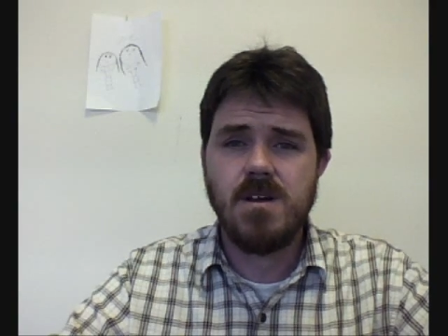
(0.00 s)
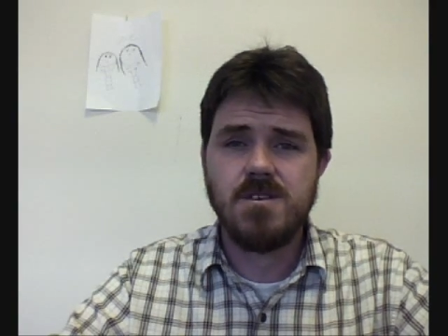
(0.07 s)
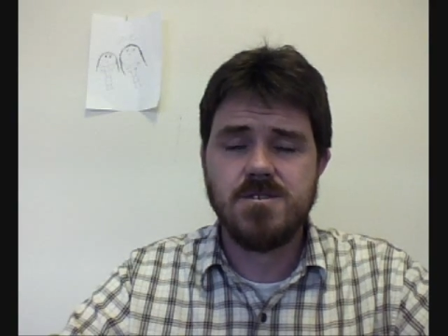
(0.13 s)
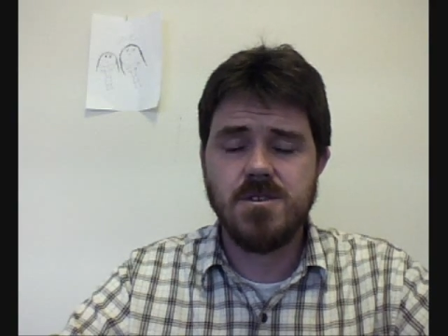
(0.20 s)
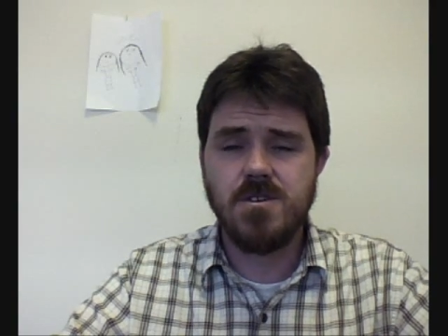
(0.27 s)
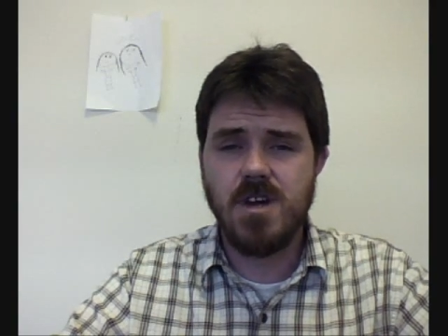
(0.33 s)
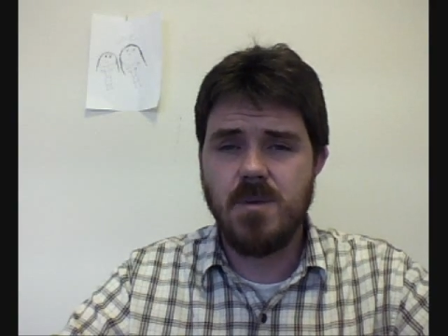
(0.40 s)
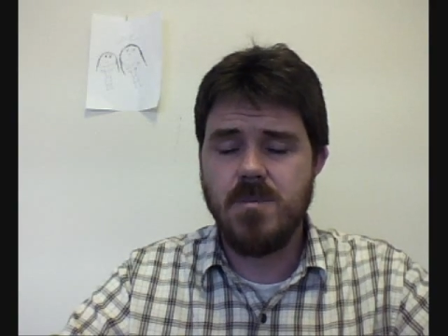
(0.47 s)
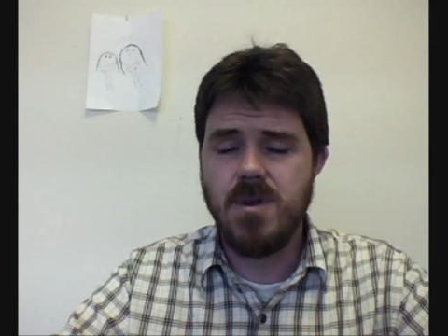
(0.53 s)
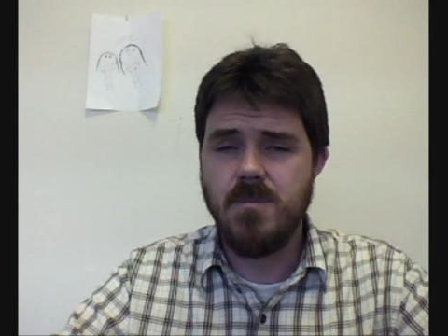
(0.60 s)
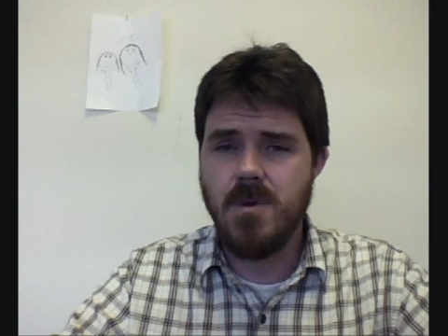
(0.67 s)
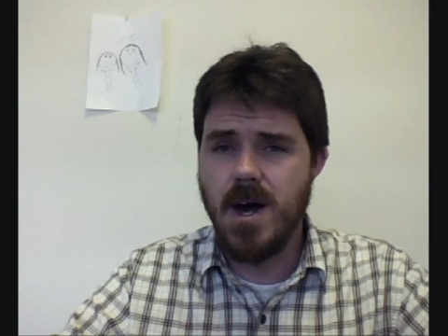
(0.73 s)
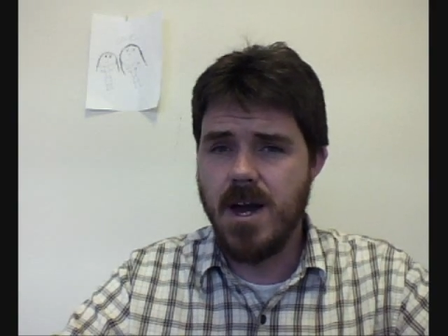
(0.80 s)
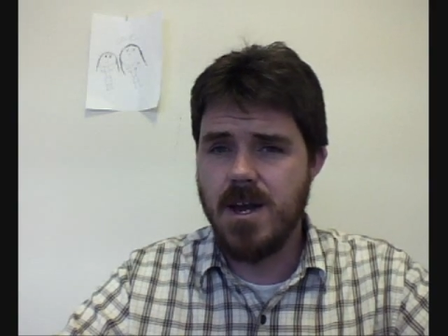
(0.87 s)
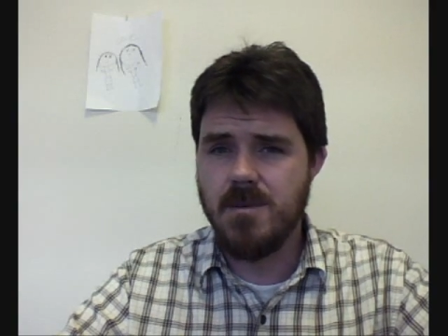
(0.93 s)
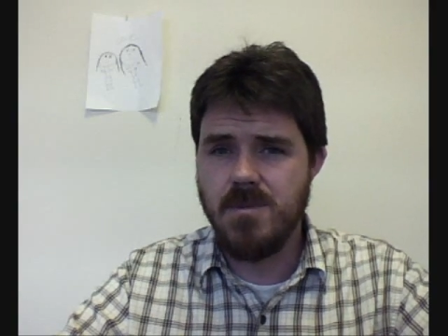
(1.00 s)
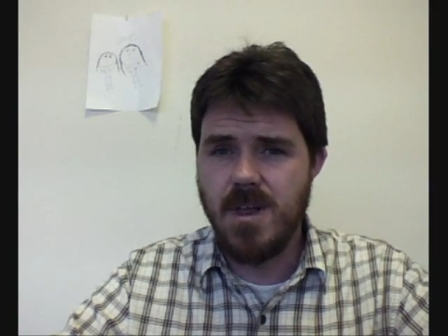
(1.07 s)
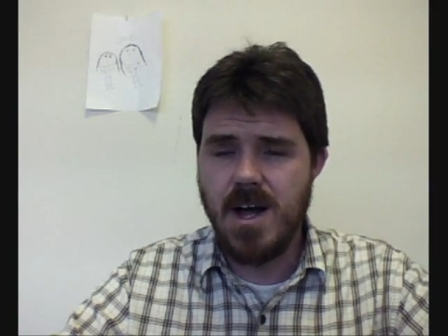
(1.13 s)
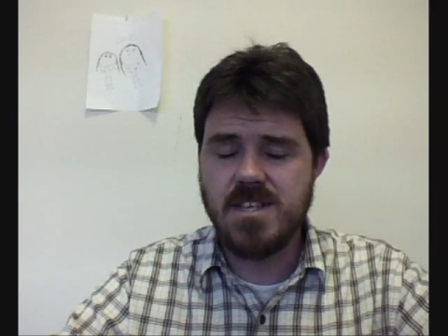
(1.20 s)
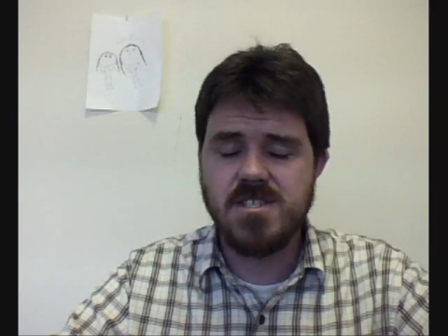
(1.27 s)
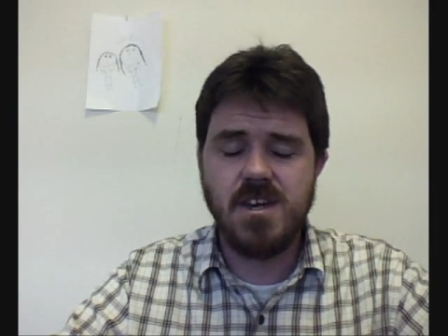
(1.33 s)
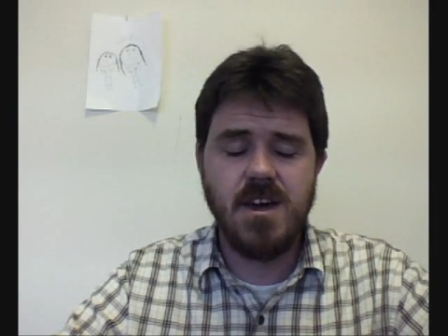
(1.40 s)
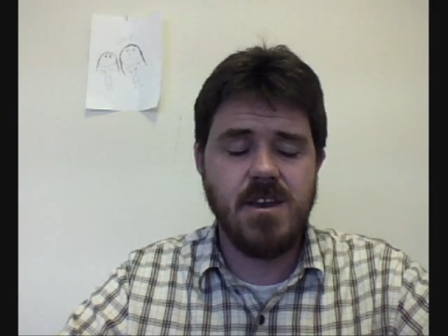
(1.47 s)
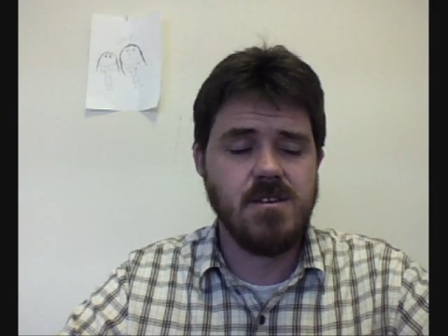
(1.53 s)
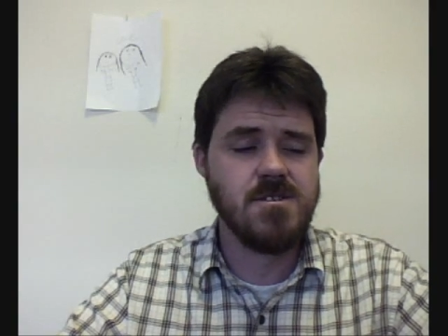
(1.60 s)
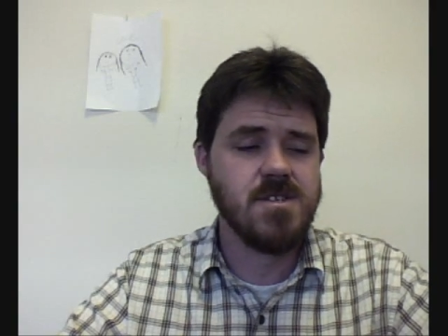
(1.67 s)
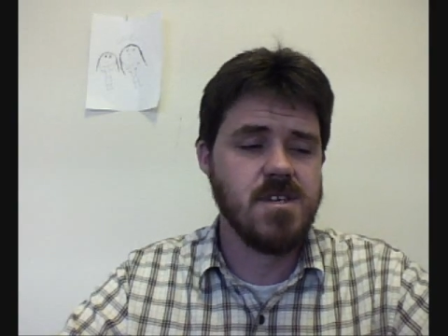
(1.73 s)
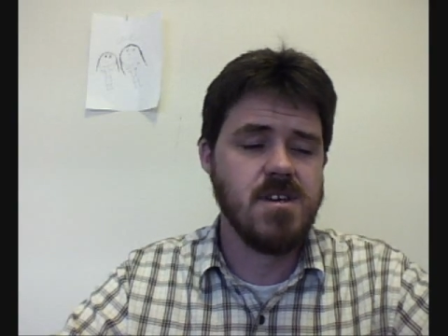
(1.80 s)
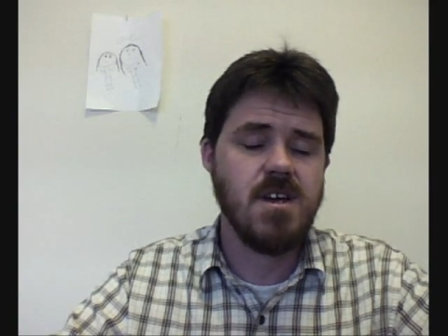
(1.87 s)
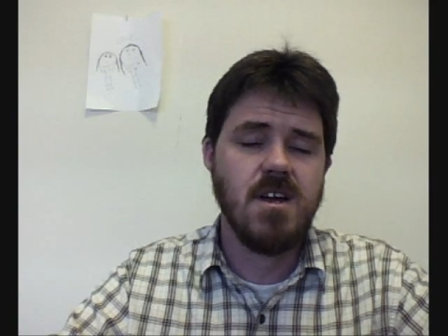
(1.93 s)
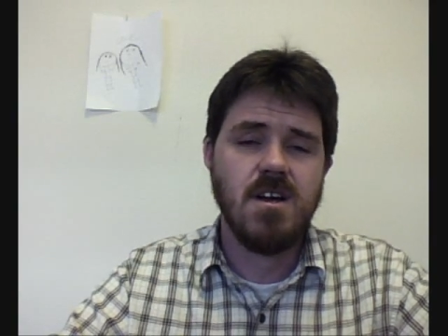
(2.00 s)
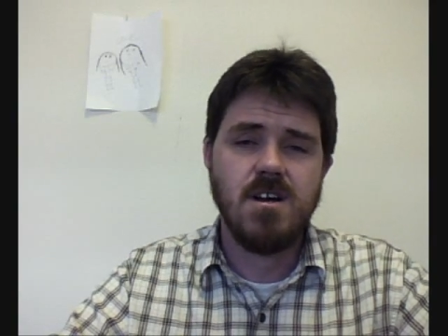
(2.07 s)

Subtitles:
So they're going to be buying up lots of energy.